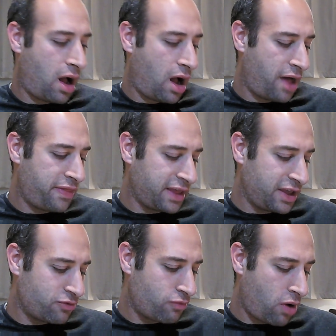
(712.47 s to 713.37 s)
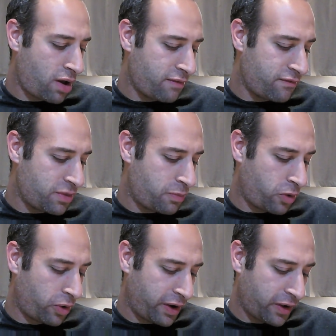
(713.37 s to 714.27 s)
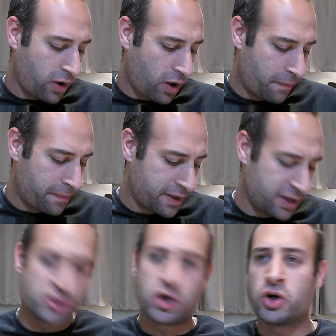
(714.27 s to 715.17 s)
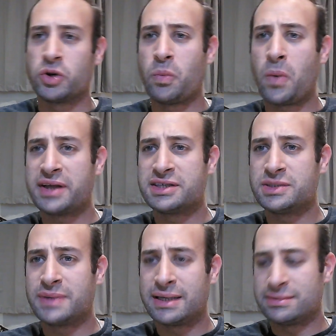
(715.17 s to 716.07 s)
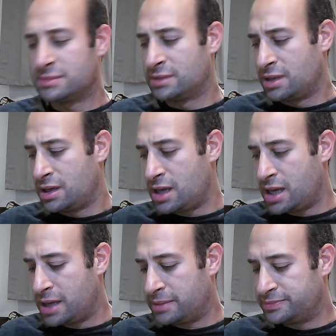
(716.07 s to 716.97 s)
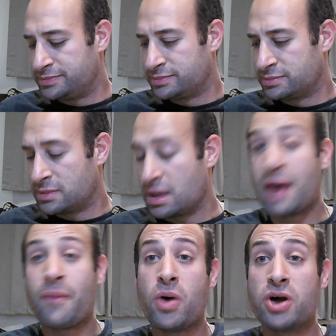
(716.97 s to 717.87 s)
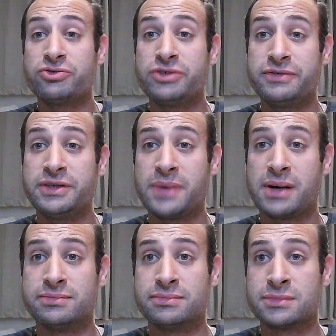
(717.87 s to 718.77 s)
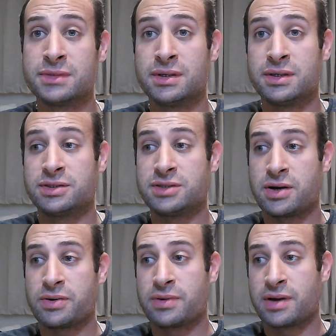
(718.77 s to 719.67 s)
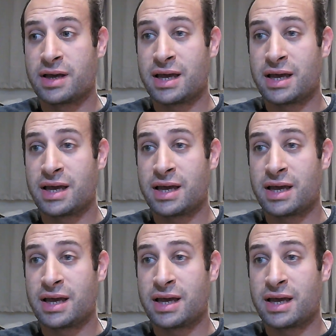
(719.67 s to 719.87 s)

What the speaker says: think it's right for the product I got. It's got a good weight to it, and works really, really well. So it